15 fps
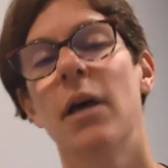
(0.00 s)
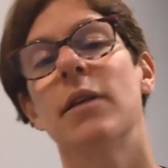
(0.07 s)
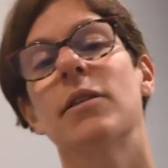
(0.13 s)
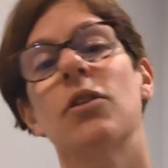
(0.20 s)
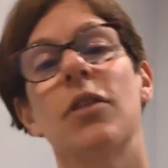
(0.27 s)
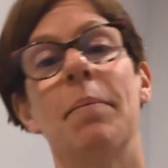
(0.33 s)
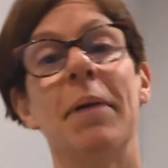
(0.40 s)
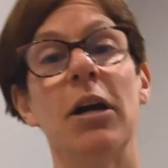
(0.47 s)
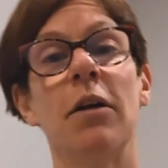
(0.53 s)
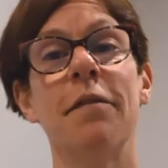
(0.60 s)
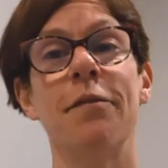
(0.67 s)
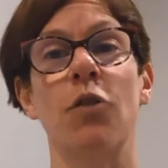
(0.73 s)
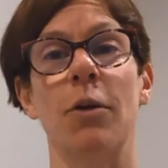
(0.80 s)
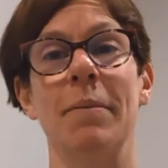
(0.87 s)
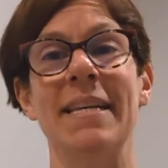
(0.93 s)
So the
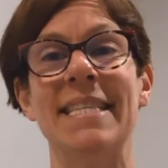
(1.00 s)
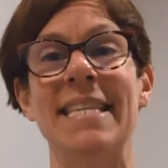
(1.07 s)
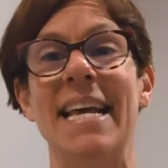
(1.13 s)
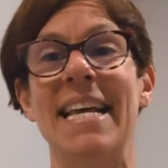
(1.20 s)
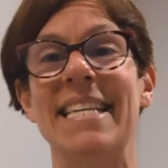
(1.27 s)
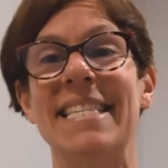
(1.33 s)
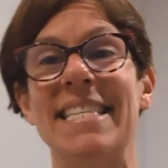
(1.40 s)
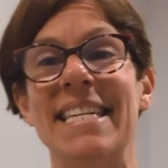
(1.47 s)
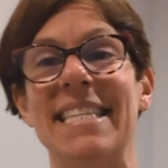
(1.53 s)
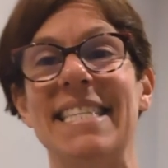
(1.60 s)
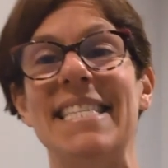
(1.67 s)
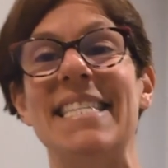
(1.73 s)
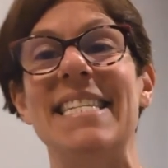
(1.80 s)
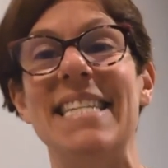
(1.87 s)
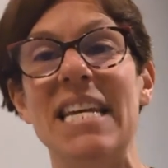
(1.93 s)
piriformis
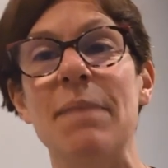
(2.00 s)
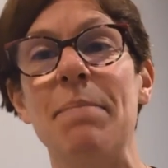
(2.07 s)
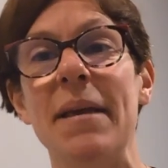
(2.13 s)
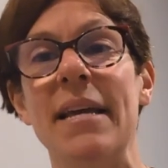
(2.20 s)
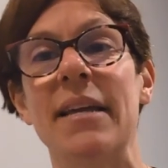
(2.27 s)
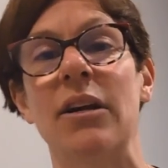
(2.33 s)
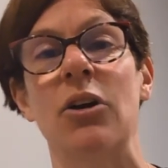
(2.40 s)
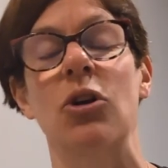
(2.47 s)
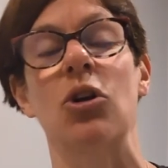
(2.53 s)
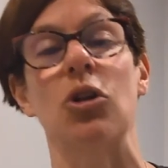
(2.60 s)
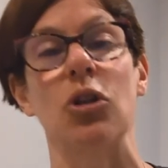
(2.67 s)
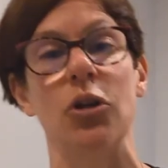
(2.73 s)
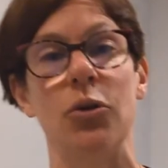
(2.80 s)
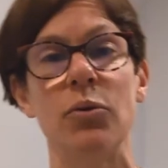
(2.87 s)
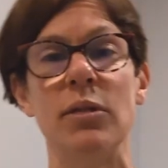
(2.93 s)
sits deep in our
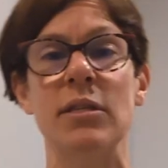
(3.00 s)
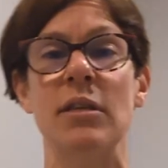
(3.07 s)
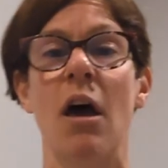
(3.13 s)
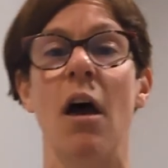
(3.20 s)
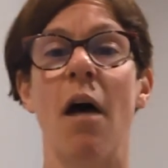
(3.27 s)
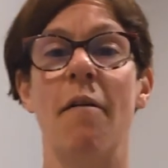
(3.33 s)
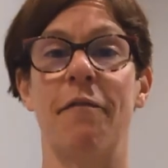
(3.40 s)
glutes